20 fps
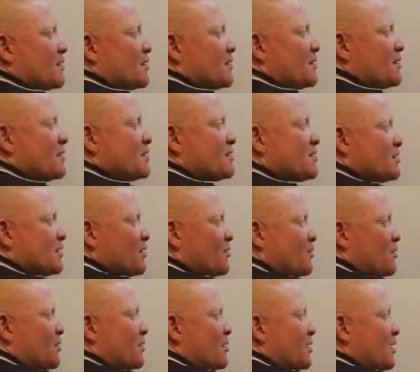this,
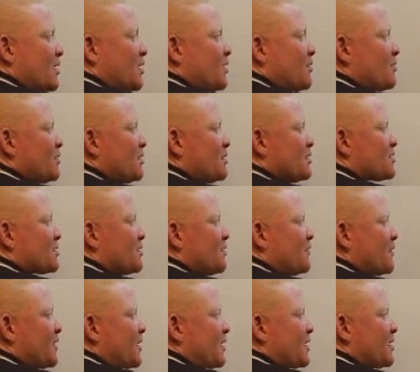or A units
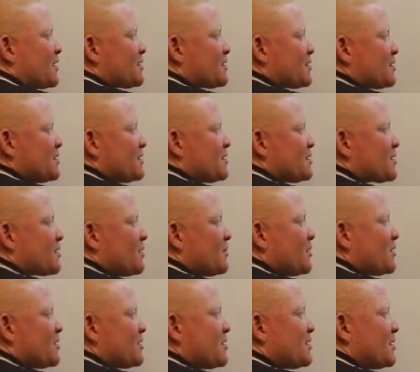of X. This is
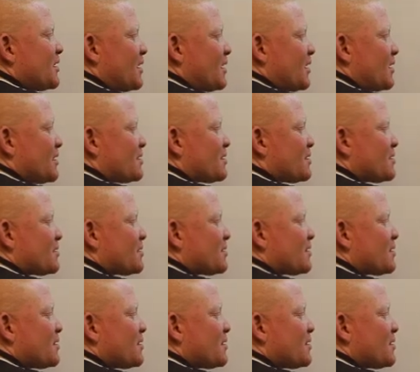commodity X,